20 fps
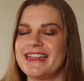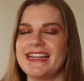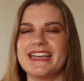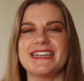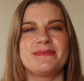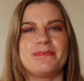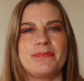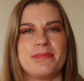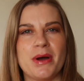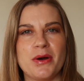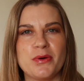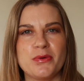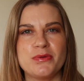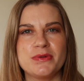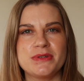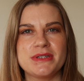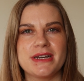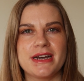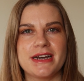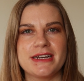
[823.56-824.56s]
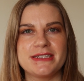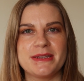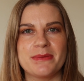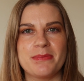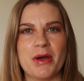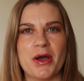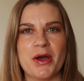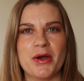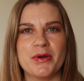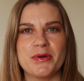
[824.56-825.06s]
less bold, I
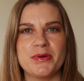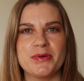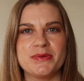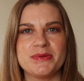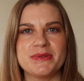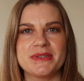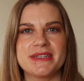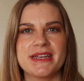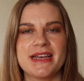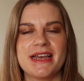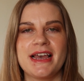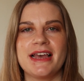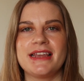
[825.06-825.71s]
suppose,